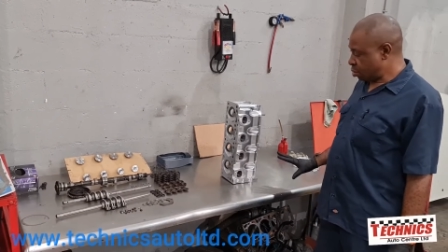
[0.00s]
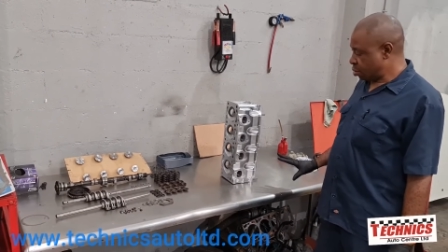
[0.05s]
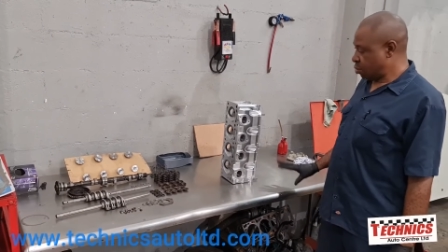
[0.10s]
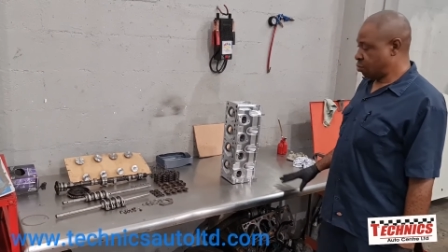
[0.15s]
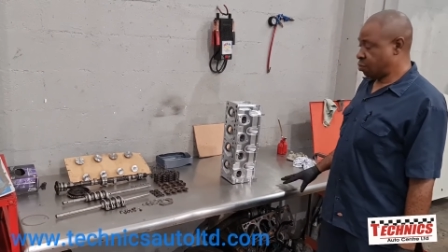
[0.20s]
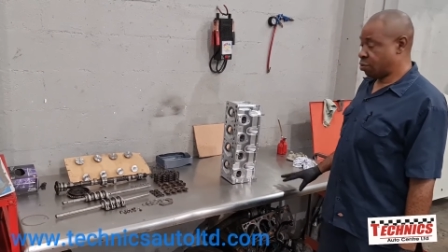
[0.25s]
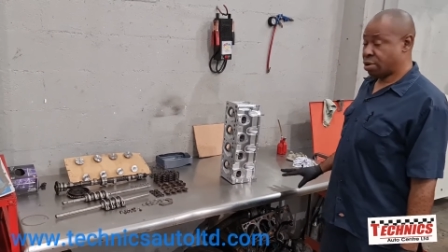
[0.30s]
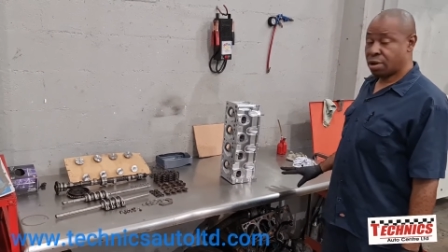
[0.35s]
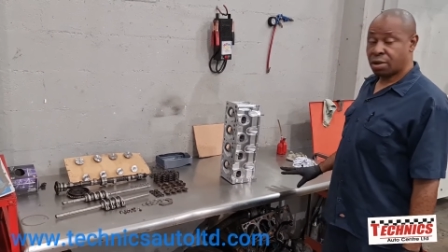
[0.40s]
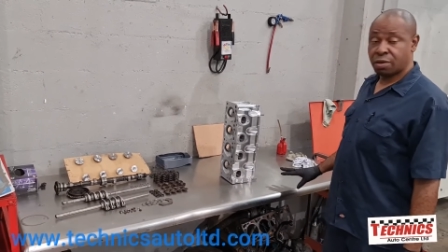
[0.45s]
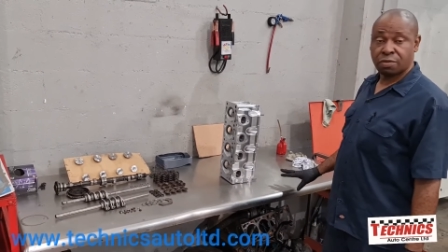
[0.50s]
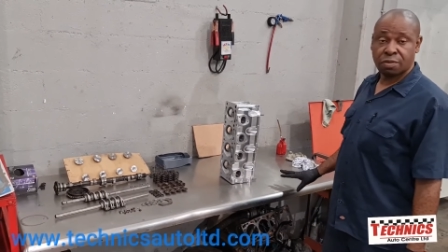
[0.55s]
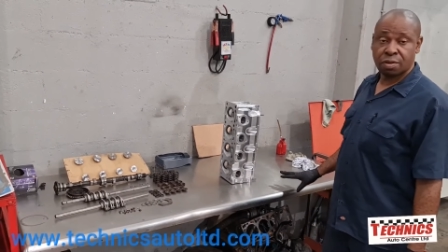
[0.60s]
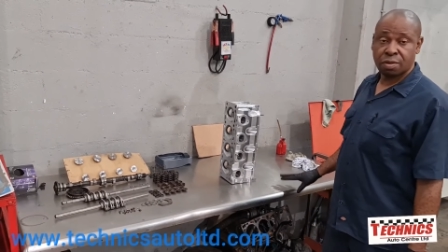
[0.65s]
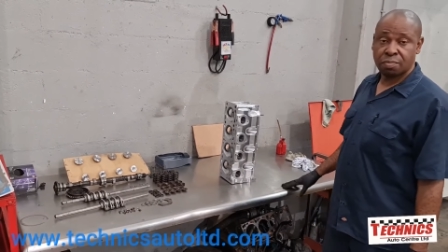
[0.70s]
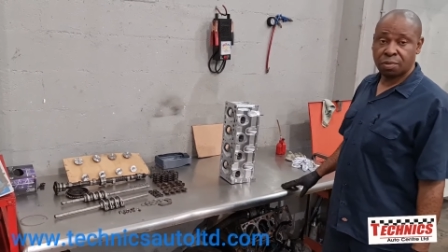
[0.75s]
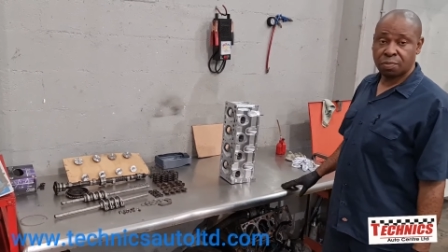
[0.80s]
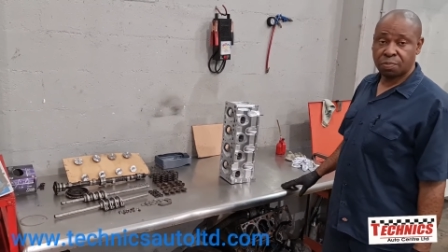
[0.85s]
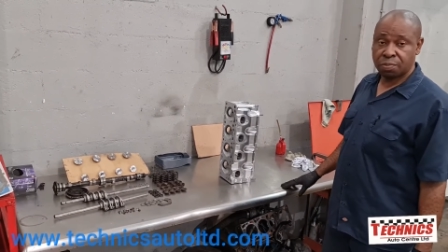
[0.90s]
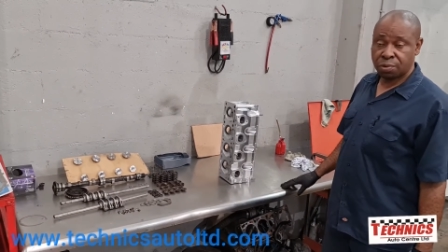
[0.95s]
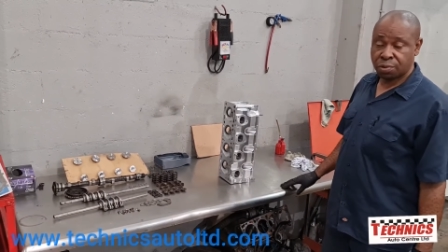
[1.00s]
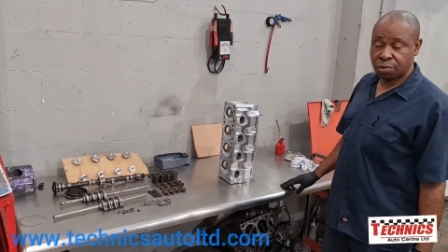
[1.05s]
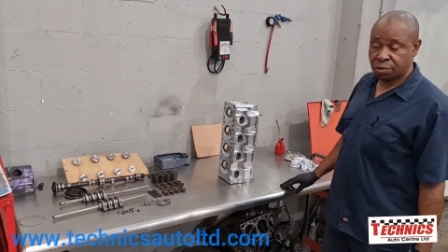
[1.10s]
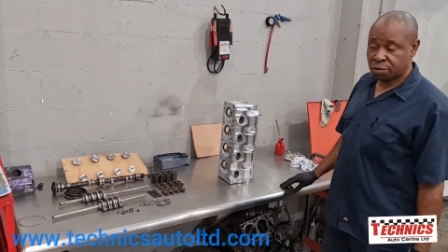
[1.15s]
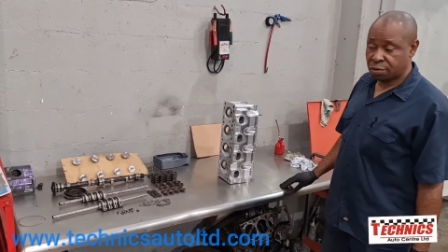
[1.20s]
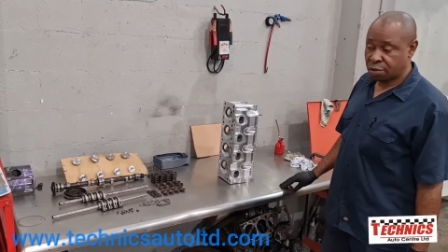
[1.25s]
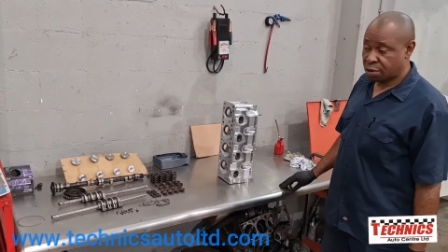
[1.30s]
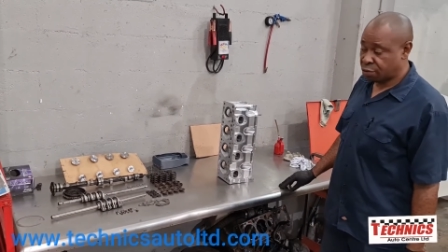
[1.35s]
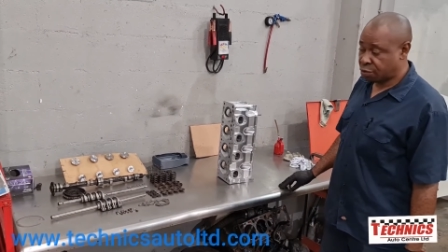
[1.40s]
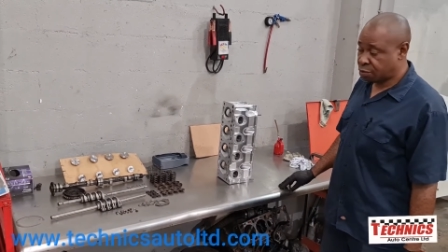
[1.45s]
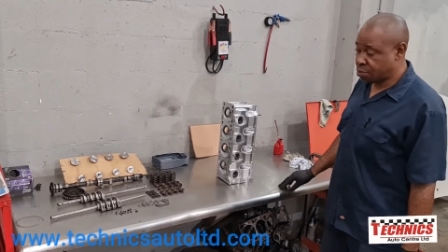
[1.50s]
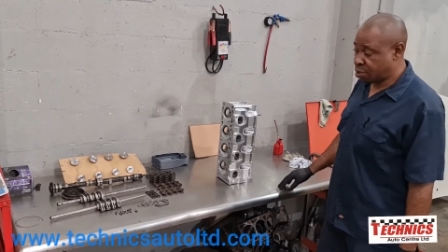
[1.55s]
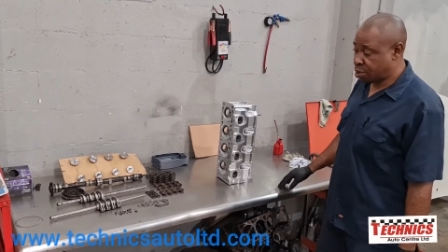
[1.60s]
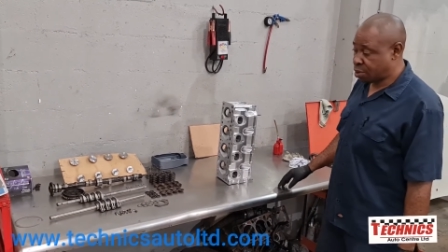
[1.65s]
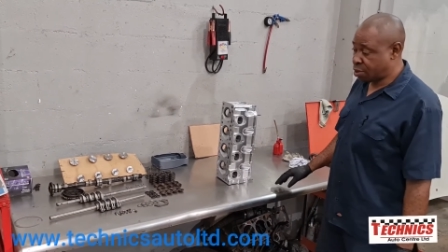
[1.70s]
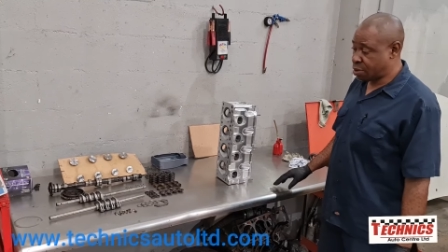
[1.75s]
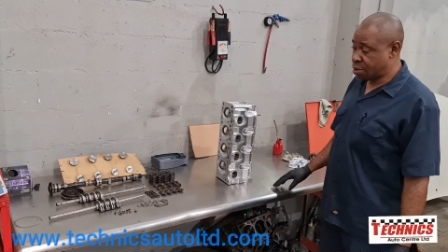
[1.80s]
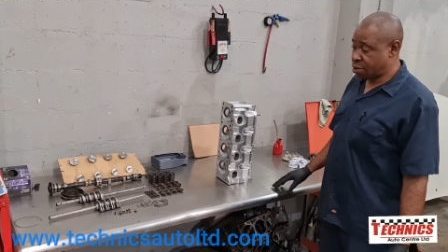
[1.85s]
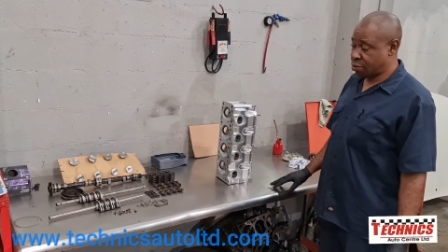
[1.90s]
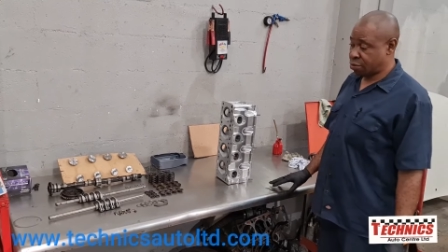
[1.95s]
reassemble process
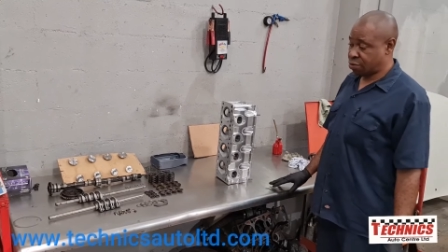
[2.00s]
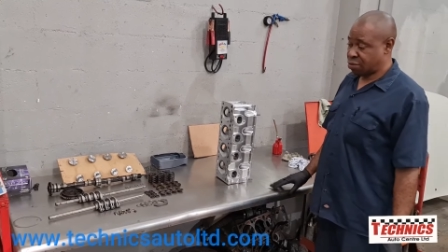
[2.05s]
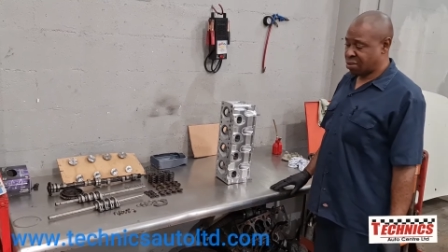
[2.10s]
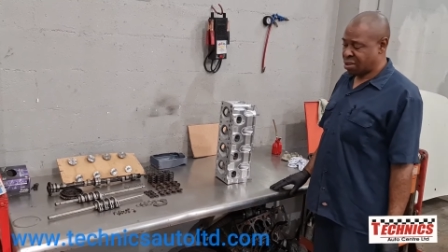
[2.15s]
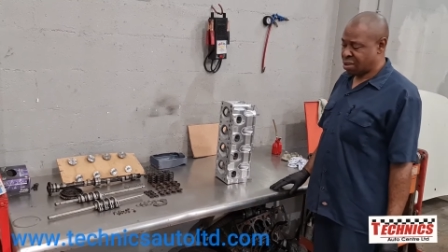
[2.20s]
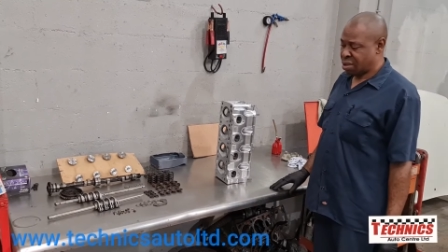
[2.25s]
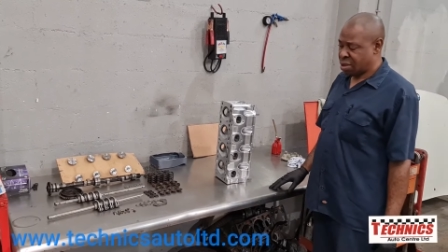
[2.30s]
because